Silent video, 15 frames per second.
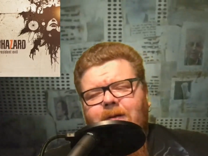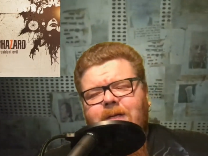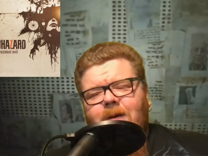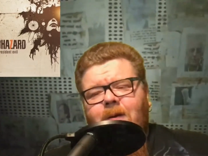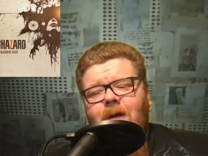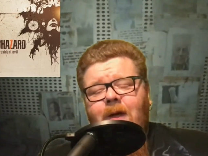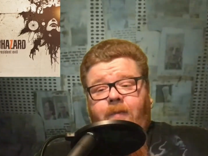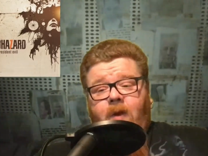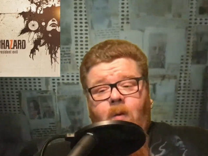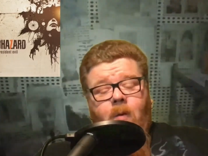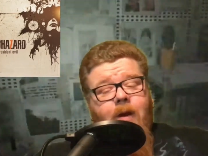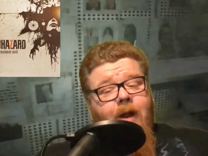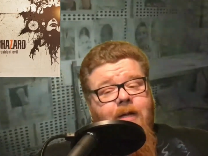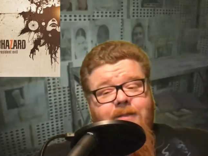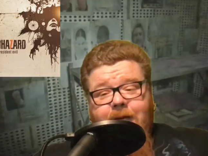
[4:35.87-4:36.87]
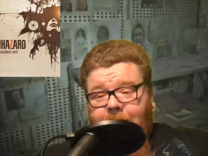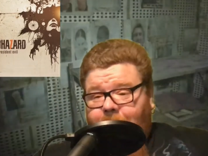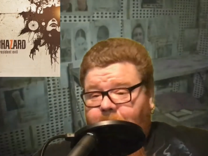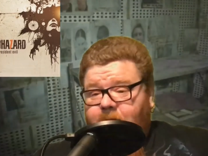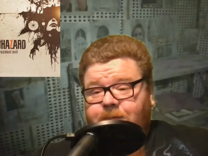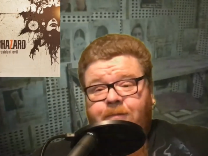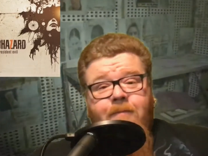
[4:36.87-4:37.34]
So what can I say?
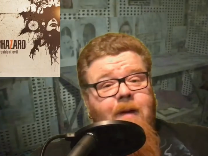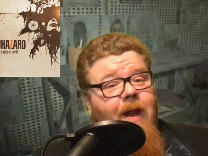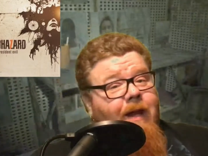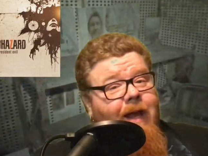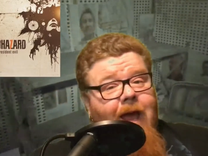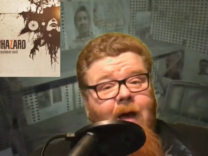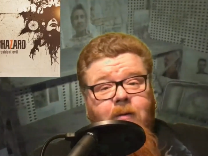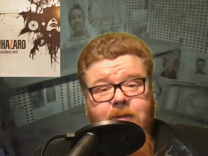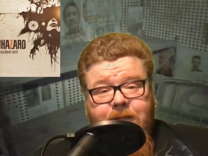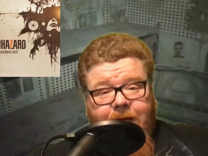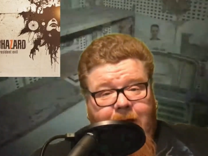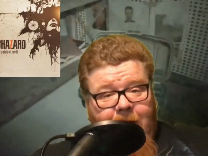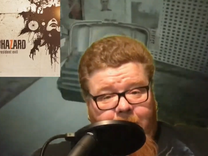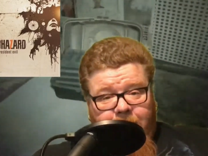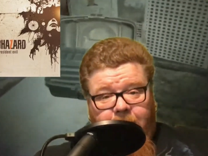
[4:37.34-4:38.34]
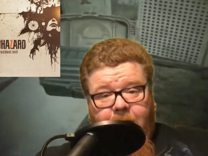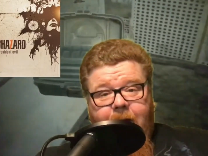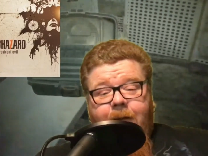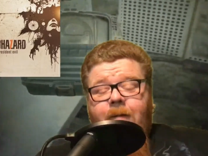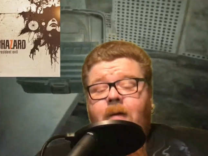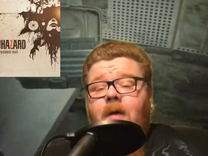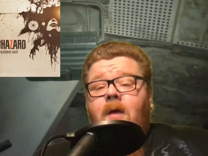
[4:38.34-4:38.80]
There's many hours of
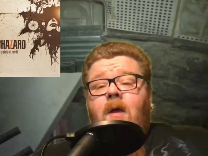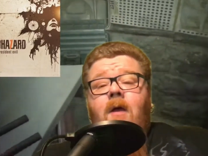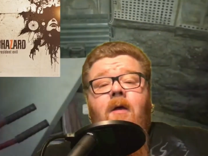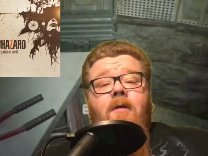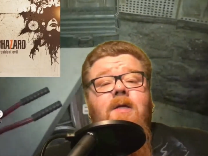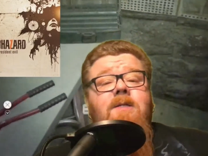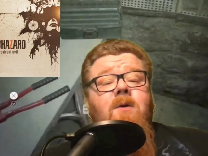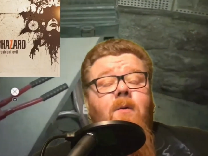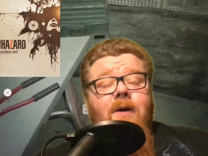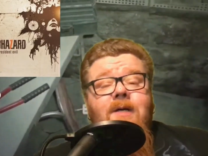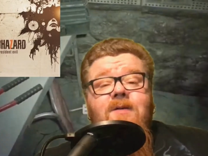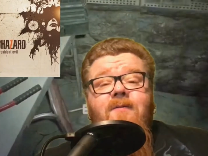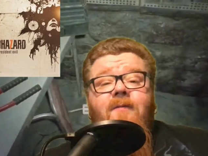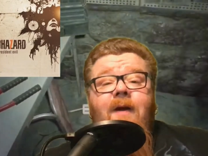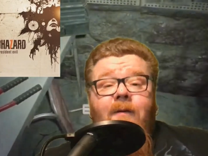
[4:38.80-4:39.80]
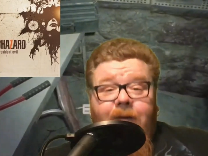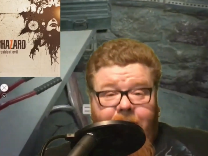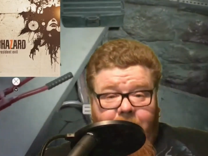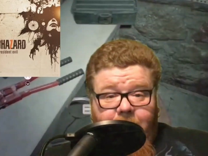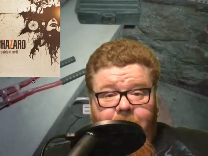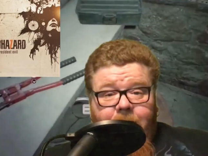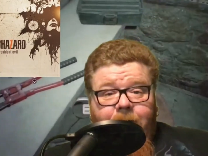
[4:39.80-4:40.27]
gameplay. The story is very
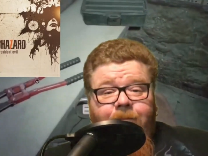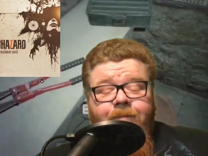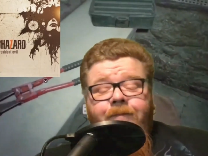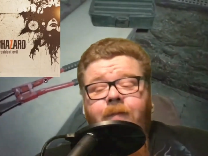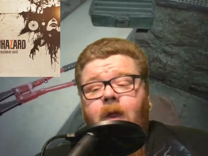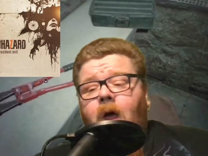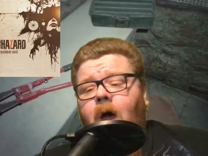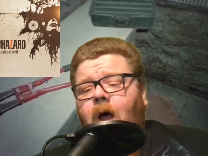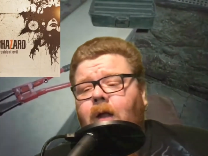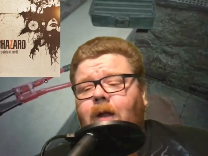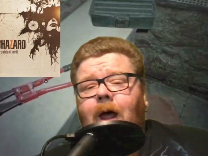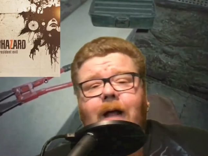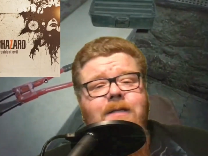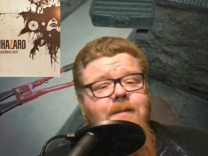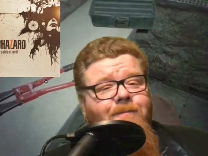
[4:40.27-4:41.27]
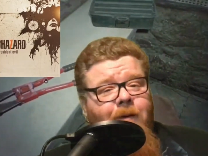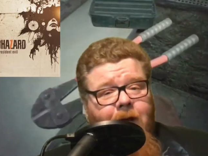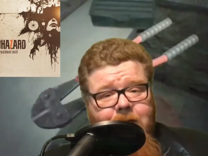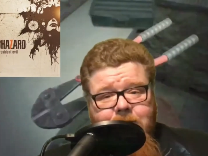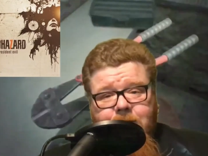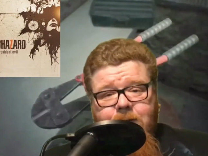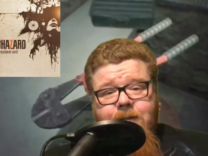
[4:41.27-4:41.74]
good. Lots of
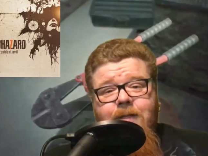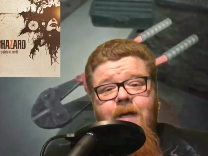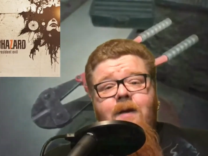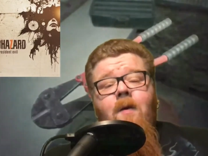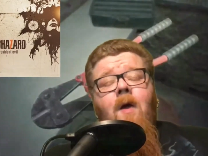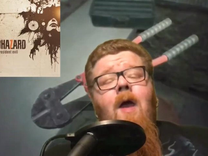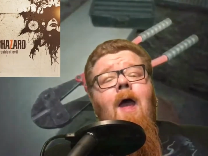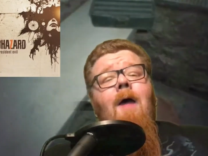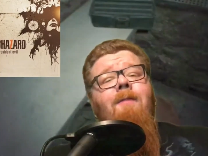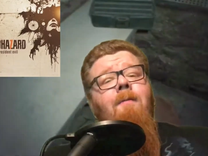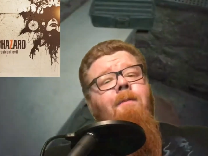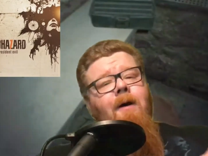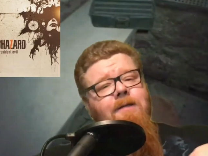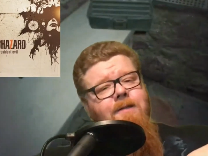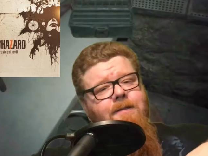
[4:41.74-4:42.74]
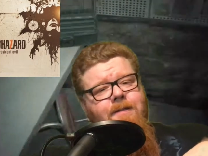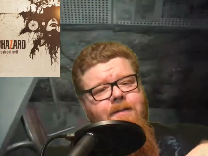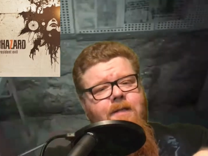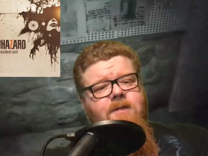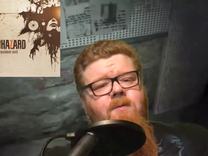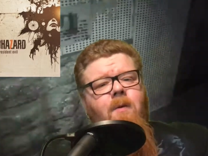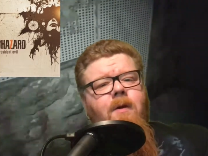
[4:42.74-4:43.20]
puzzles. And the puzzles in
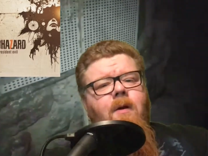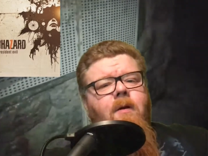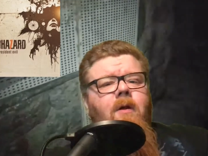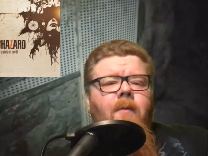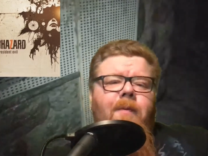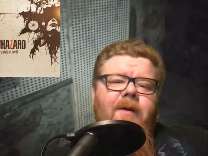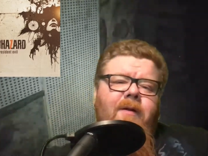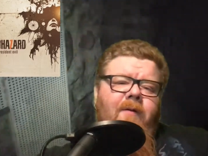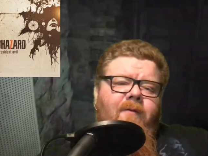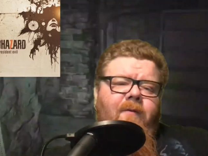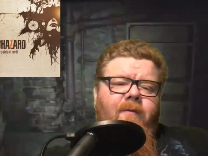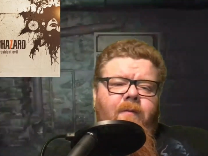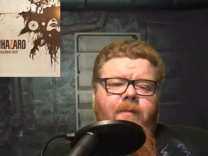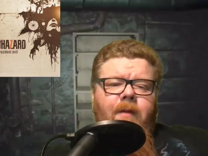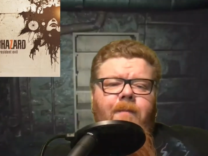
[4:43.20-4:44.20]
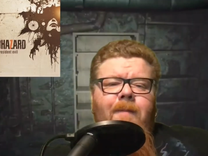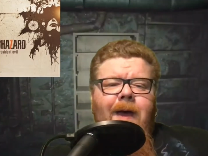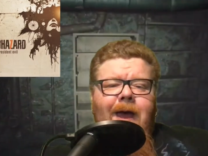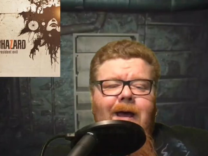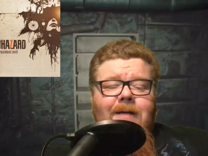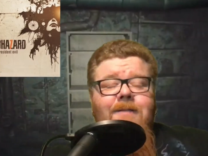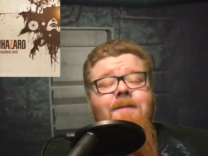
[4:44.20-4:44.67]
this one are a little bit different from the
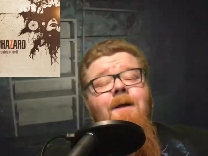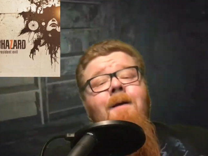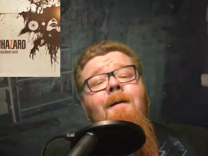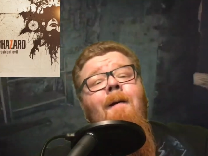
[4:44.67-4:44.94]
past.